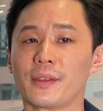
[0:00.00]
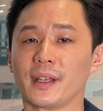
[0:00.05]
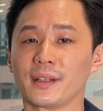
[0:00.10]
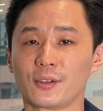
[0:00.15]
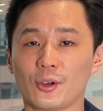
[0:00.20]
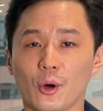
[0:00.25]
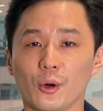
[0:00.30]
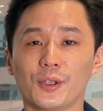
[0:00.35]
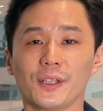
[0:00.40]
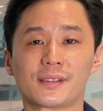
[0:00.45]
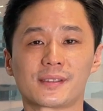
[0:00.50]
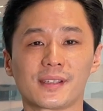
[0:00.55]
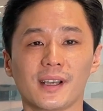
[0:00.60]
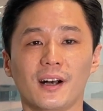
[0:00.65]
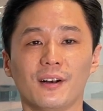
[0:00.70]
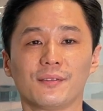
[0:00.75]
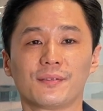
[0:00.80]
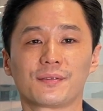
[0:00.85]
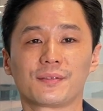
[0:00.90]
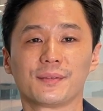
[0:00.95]
than gold
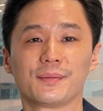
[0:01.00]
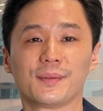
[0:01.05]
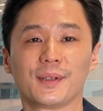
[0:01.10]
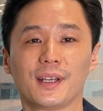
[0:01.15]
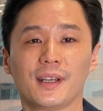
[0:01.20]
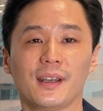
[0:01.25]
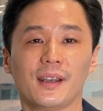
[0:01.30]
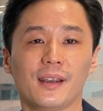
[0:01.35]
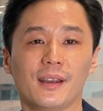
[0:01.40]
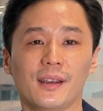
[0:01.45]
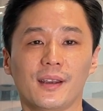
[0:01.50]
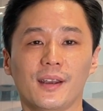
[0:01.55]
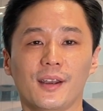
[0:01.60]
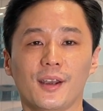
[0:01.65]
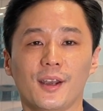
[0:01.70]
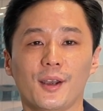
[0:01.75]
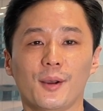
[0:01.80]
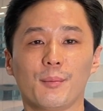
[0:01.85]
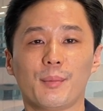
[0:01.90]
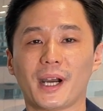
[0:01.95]
itself.
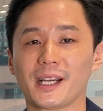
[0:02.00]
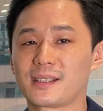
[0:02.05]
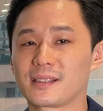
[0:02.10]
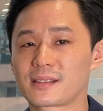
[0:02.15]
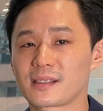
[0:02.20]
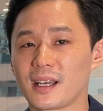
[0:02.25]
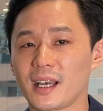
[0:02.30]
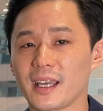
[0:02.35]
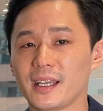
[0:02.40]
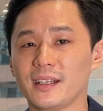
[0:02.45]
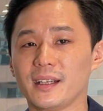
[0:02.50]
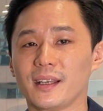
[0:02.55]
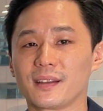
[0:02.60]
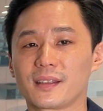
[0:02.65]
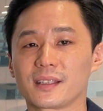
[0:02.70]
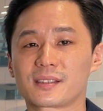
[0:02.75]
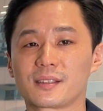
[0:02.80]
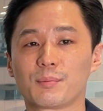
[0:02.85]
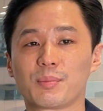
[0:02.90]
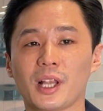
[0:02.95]
By design,
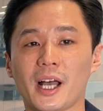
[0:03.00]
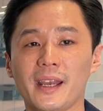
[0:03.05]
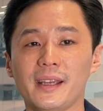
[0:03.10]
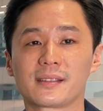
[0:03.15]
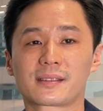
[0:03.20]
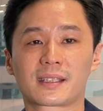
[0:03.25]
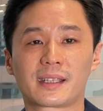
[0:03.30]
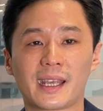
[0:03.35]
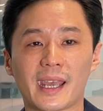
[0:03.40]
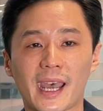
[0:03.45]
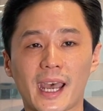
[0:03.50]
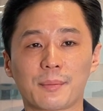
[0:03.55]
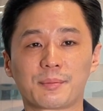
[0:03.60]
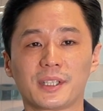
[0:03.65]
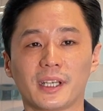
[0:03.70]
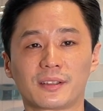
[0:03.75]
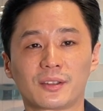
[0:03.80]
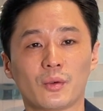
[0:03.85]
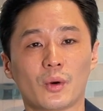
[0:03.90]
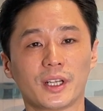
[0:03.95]
the supply is capped
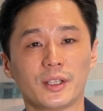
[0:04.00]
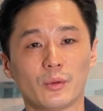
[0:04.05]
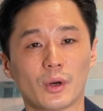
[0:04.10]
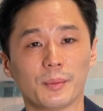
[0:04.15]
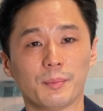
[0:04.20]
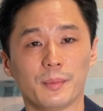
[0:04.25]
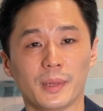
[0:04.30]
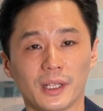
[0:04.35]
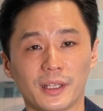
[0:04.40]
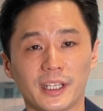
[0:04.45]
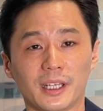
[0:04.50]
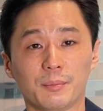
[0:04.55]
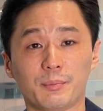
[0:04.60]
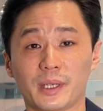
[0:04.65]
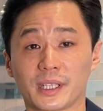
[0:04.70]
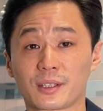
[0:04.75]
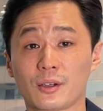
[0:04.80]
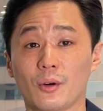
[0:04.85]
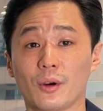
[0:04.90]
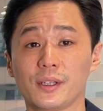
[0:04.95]
at 21 million
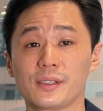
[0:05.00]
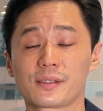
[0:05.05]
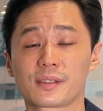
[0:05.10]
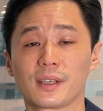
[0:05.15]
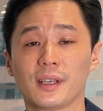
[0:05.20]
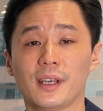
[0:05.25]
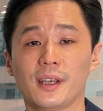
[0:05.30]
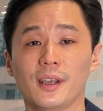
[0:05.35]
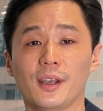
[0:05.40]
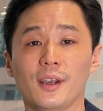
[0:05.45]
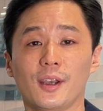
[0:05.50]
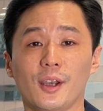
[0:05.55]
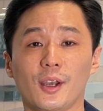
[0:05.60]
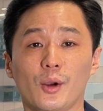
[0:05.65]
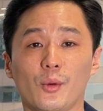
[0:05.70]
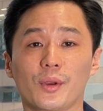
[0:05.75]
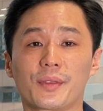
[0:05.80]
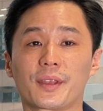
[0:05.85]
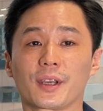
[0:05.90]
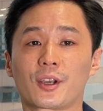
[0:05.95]
Bitcoins,
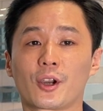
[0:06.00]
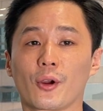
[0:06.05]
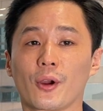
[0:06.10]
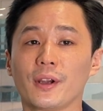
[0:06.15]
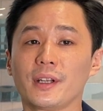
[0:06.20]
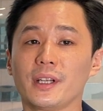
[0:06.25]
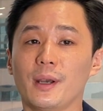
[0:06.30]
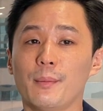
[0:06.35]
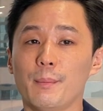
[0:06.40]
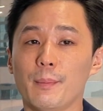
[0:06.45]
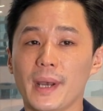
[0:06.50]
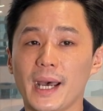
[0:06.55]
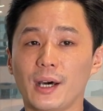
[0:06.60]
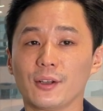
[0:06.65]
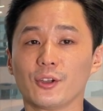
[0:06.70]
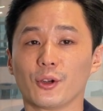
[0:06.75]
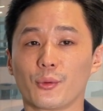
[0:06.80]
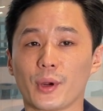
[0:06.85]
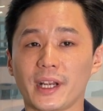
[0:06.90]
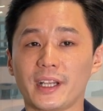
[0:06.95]
with the current
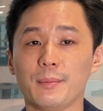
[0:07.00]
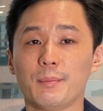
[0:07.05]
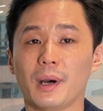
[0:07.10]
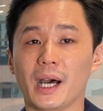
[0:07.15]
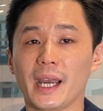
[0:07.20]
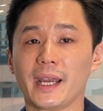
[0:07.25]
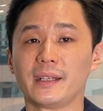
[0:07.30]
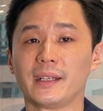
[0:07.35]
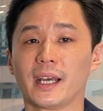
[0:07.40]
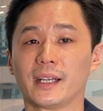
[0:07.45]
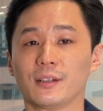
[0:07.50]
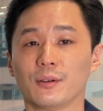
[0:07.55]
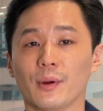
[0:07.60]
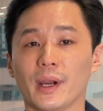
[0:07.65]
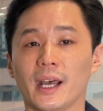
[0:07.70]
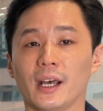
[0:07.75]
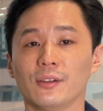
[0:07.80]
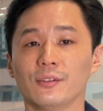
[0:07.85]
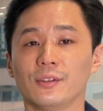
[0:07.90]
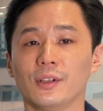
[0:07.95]
amount already buying at
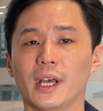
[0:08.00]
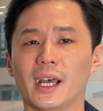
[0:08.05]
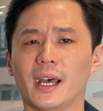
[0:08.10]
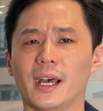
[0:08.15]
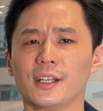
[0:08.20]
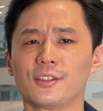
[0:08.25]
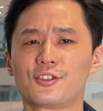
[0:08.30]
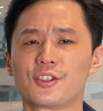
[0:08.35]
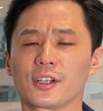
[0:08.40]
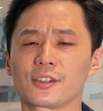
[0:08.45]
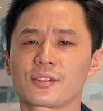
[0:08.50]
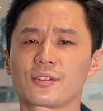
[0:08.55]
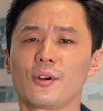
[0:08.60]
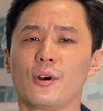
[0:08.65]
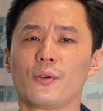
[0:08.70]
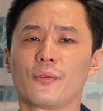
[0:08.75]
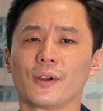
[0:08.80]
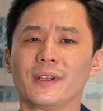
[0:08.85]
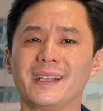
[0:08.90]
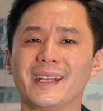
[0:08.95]
around just
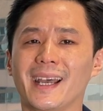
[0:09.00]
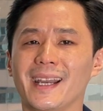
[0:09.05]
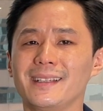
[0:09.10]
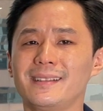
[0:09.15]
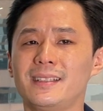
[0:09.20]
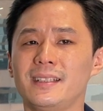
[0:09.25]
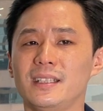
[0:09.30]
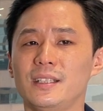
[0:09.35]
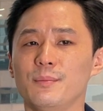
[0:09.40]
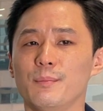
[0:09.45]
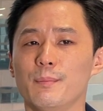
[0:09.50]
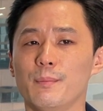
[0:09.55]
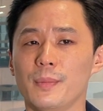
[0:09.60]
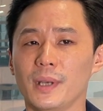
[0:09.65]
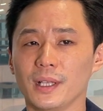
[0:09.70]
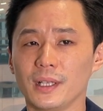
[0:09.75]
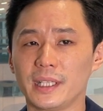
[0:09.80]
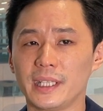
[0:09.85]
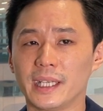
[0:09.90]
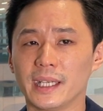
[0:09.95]
over 19
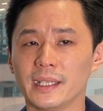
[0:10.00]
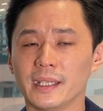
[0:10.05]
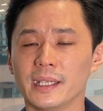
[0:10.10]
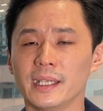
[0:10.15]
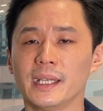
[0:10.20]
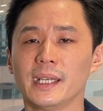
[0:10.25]
million